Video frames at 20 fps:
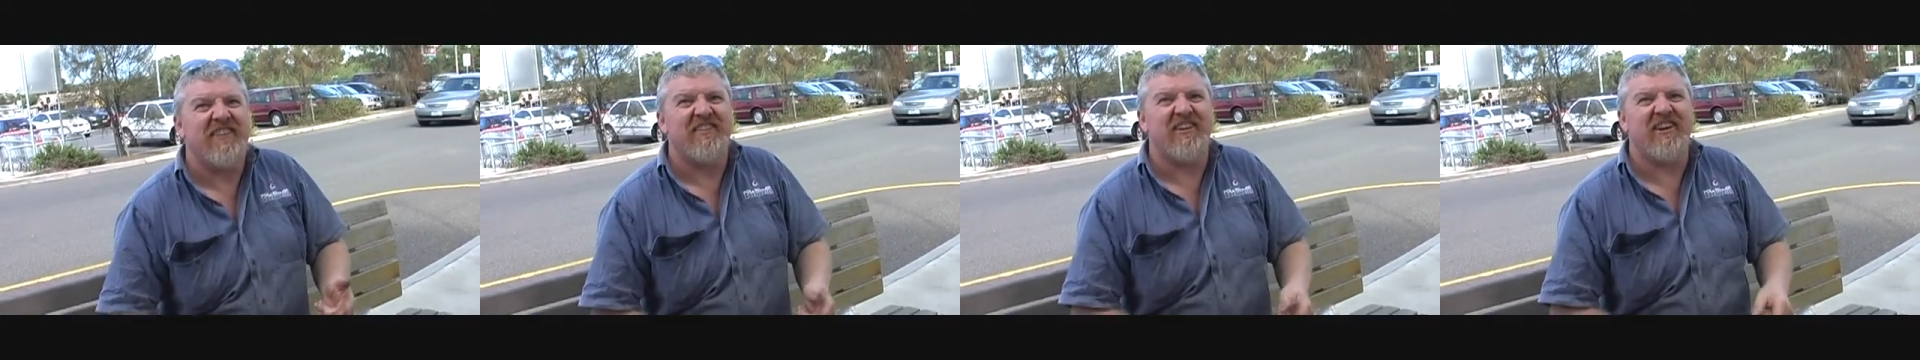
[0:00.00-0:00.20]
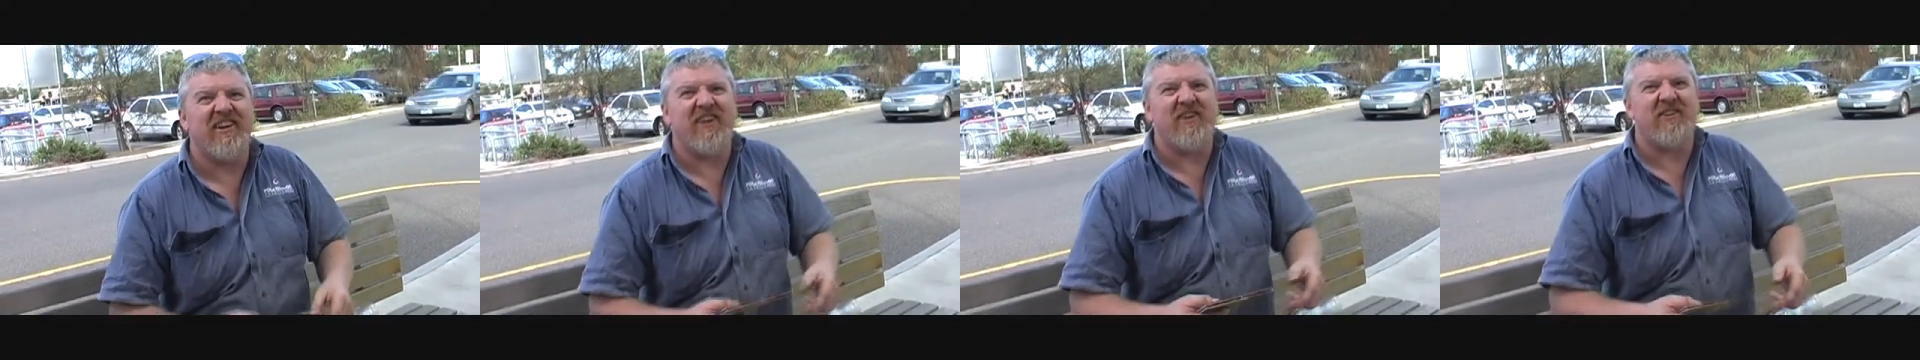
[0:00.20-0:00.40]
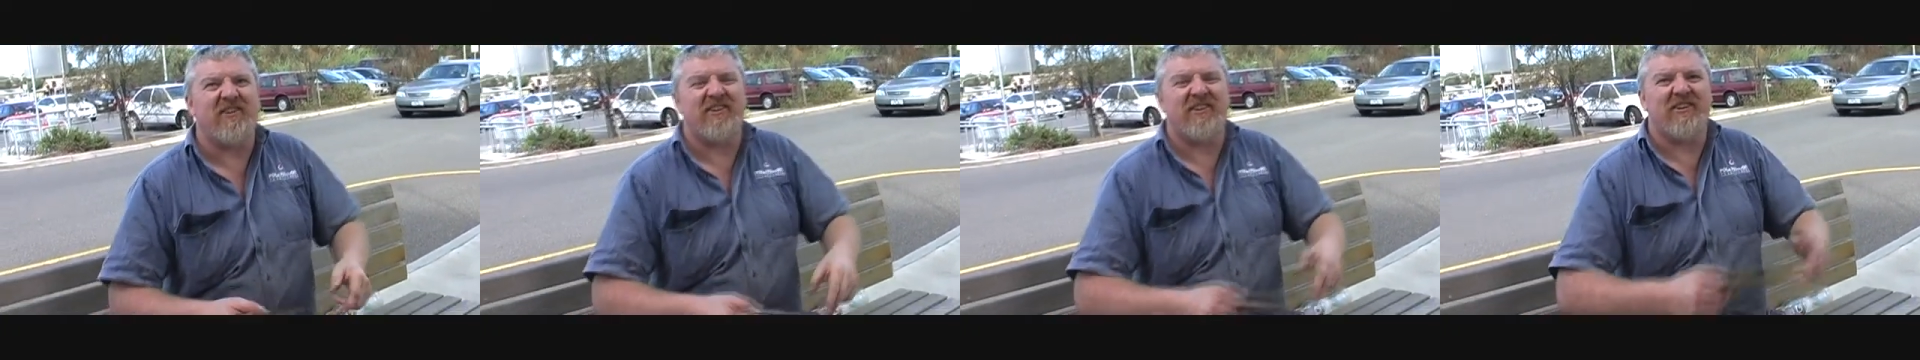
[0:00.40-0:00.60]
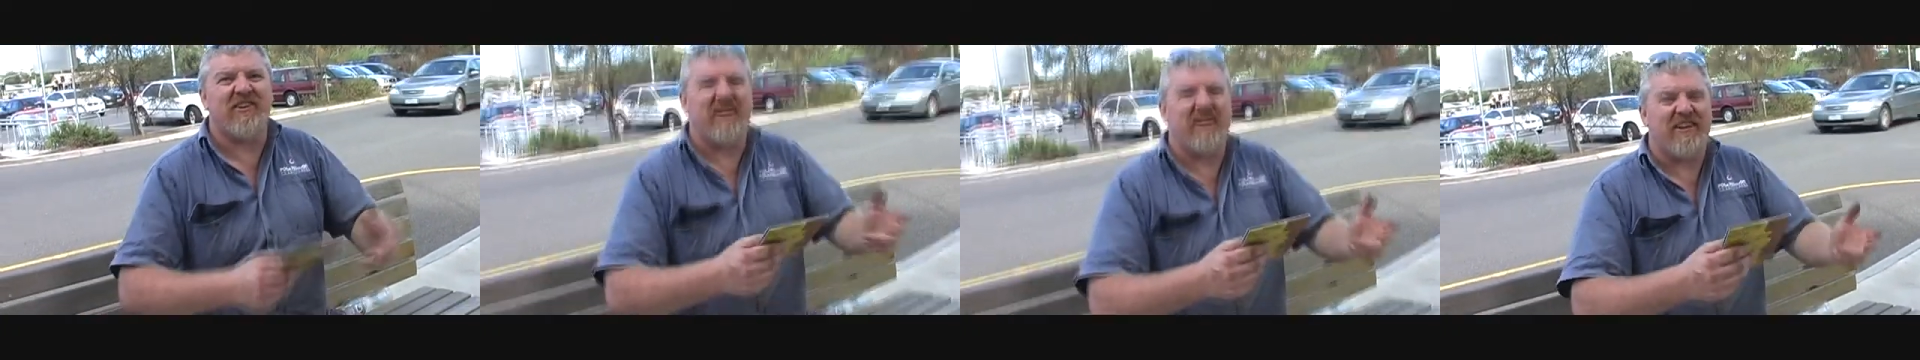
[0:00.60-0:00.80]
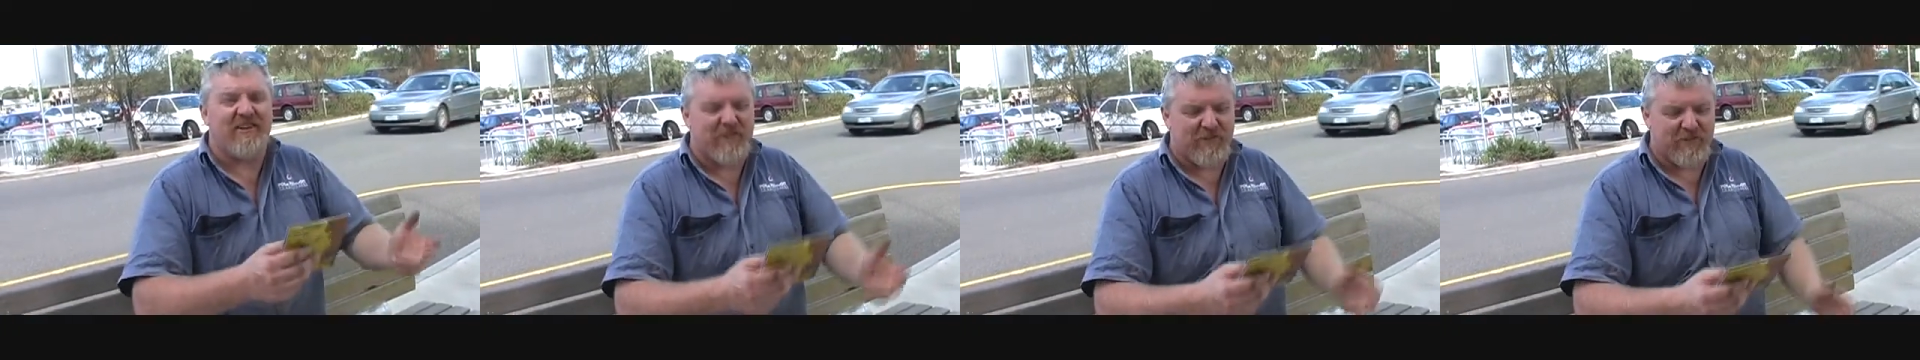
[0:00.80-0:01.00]
Then I go and I'll
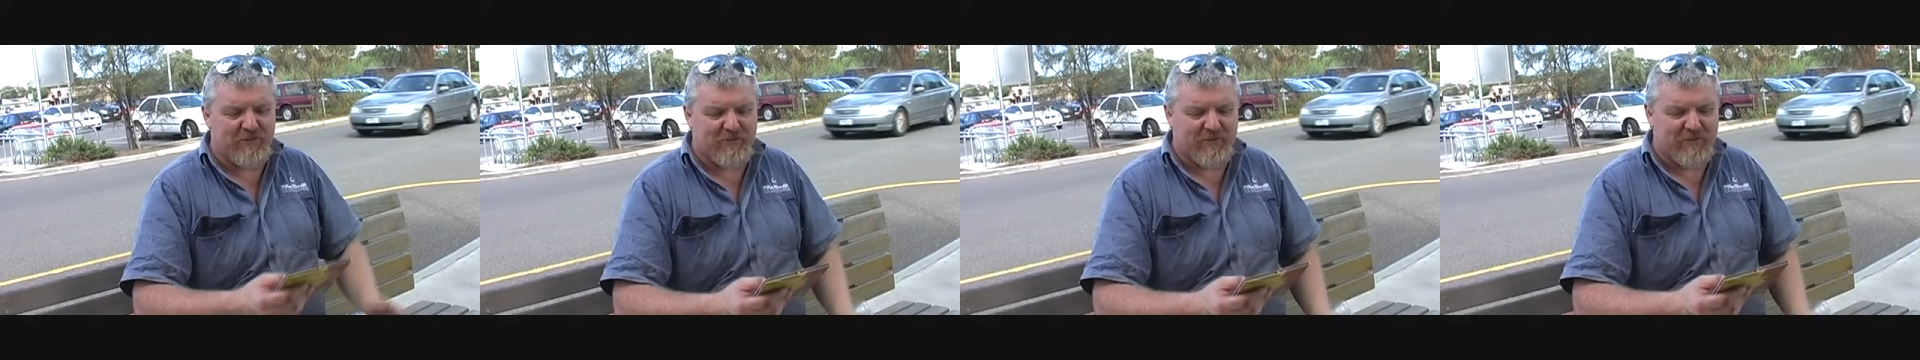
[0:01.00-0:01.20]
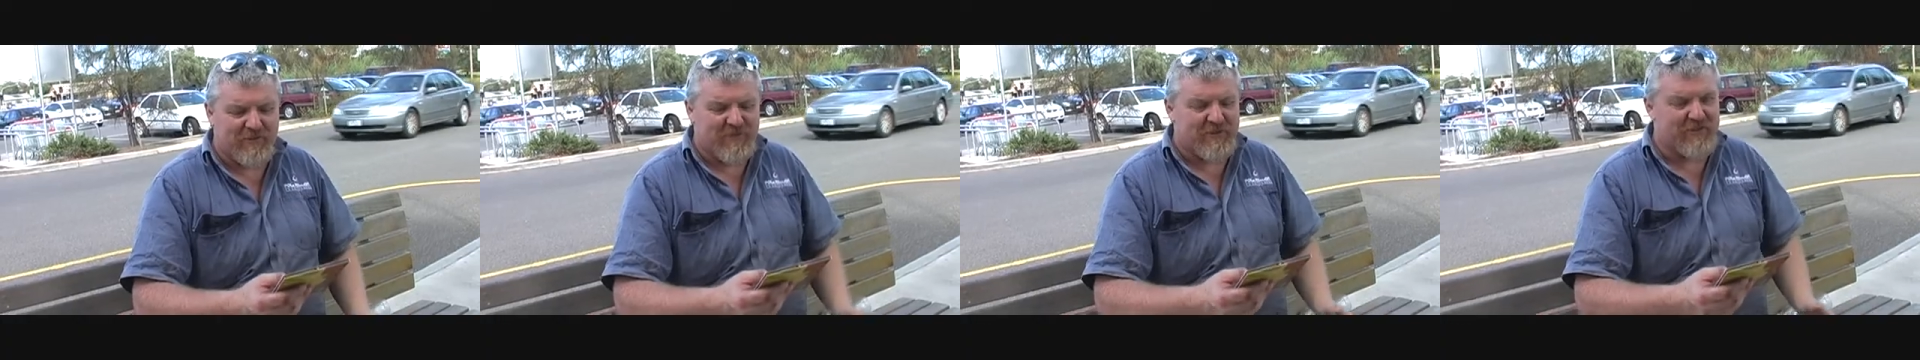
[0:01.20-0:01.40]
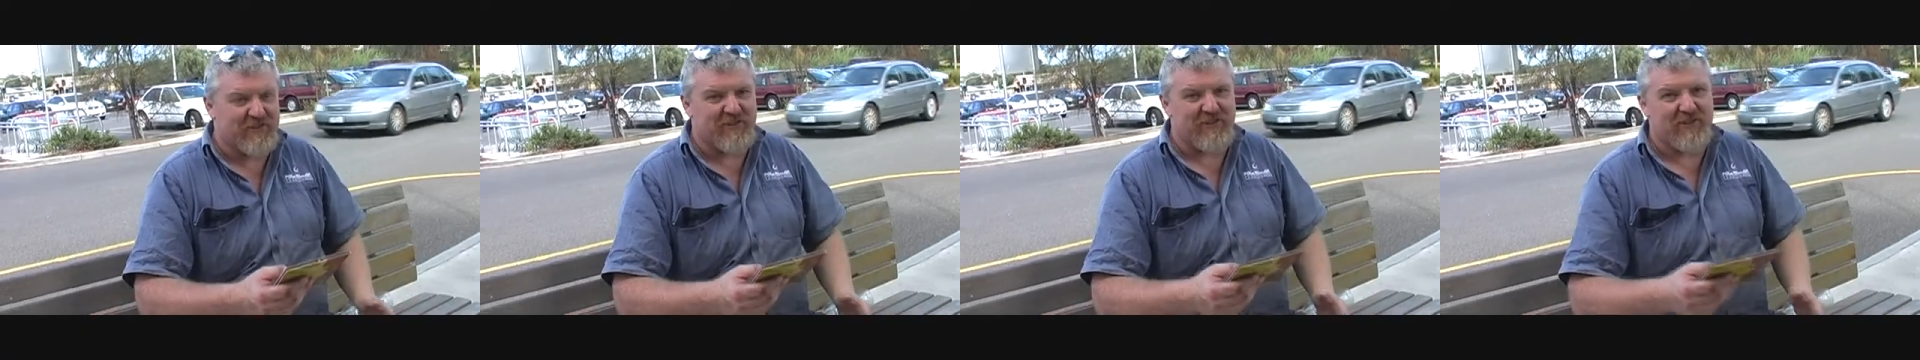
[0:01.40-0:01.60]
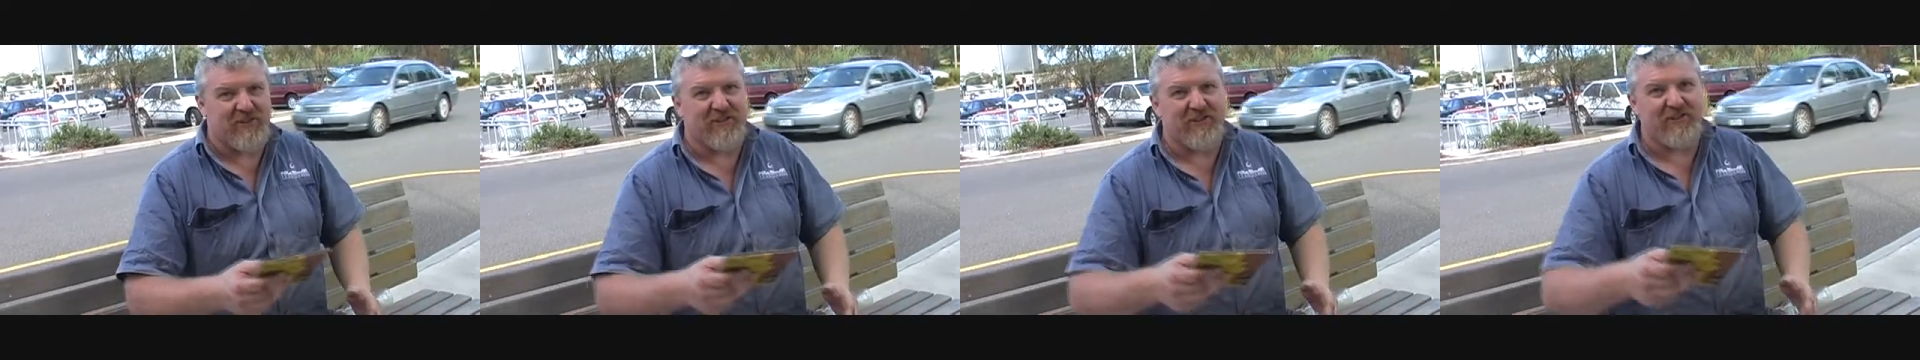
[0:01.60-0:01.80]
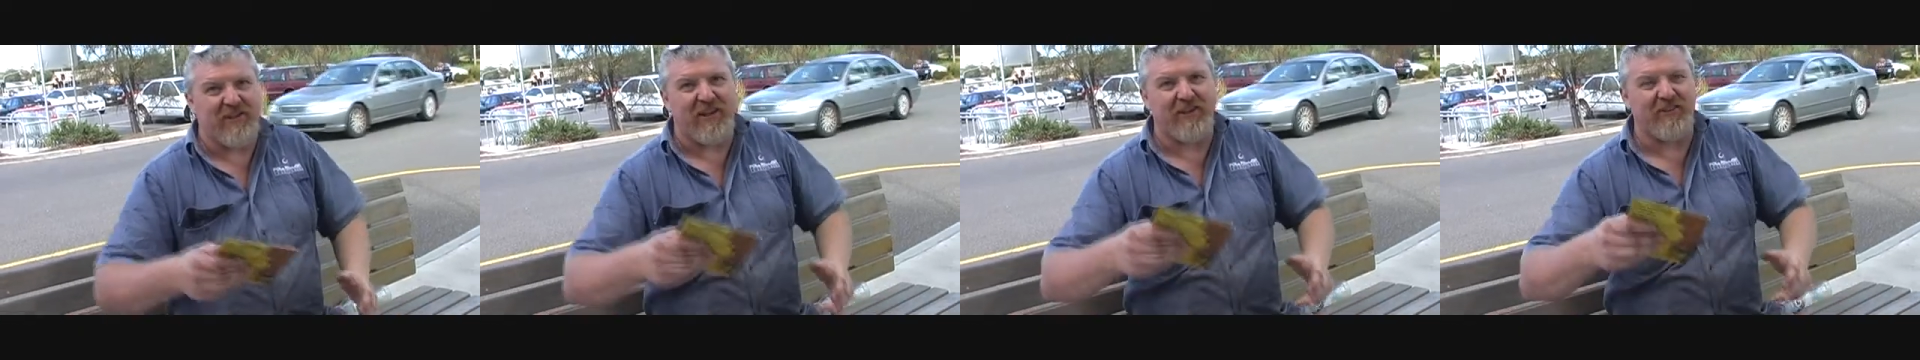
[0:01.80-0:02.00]
get into the,
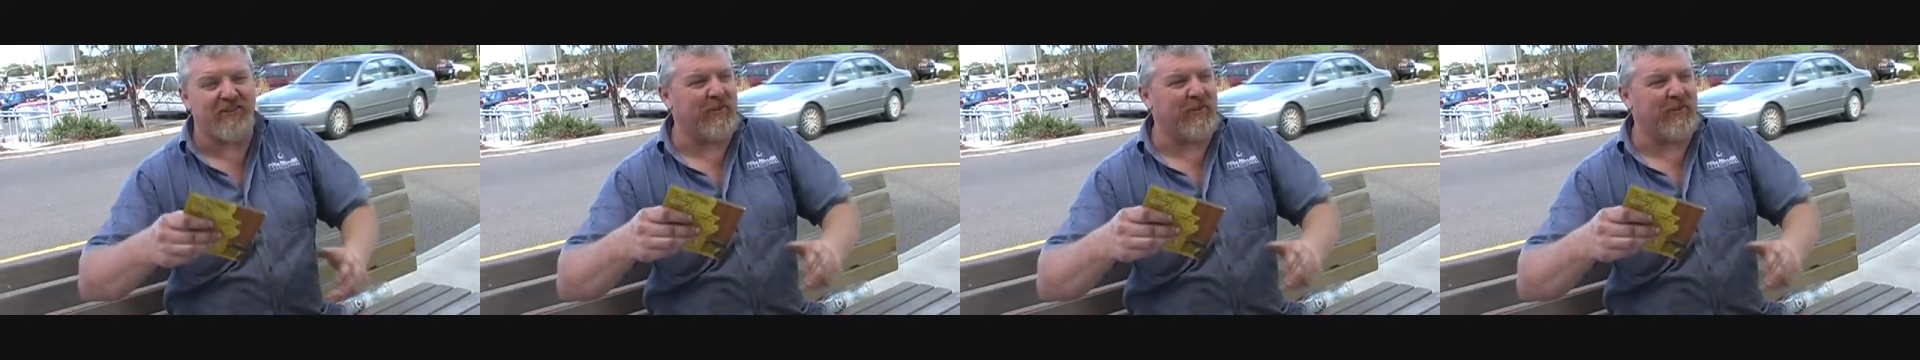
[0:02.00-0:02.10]
you know,